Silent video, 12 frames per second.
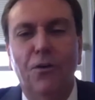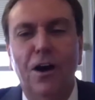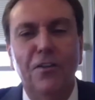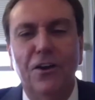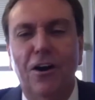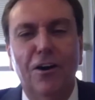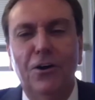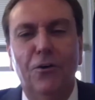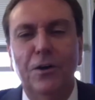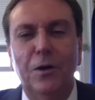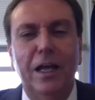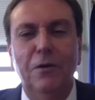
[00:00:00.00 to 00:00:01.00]
They're all
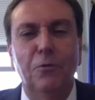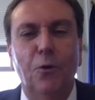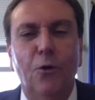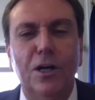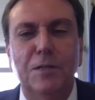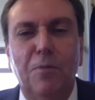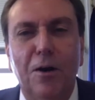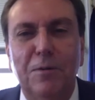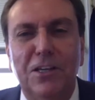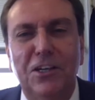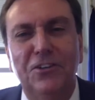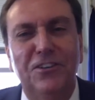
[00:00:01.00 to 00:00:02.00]
going to eat Roy's
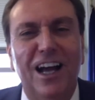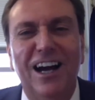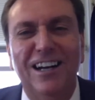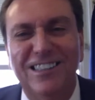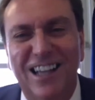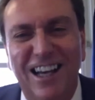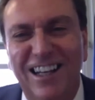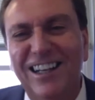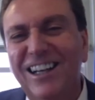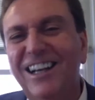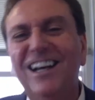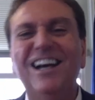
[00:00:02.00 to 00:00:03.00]
barbecue now. Is that
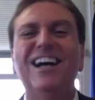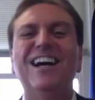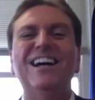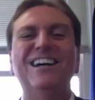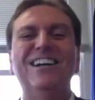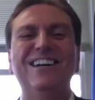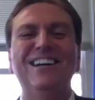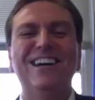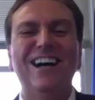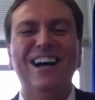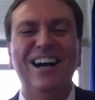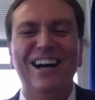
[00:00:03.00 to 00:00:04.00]
it?
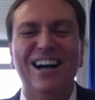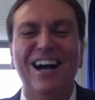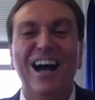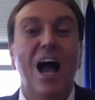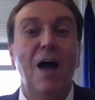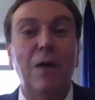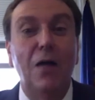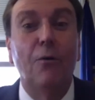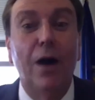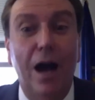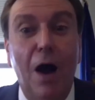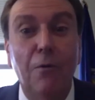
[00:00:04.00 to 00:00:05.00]
By the
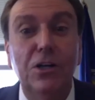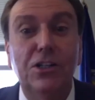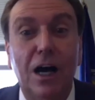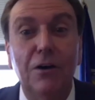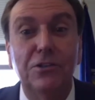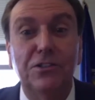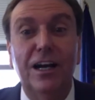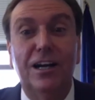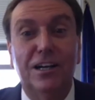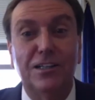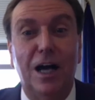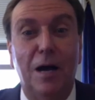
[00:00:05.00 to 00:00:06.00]
way, I wish I was there,
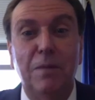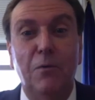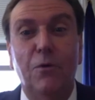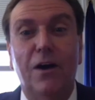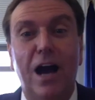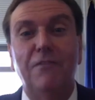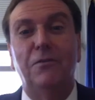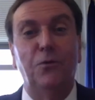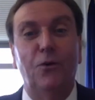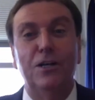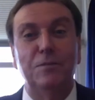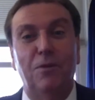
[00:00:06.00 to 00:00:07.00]
because I bet we're having
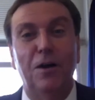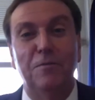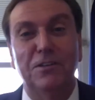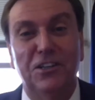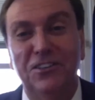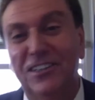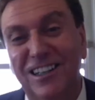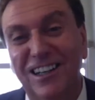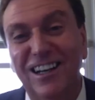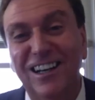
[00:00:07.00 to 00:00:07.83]
Roy's barbecue today.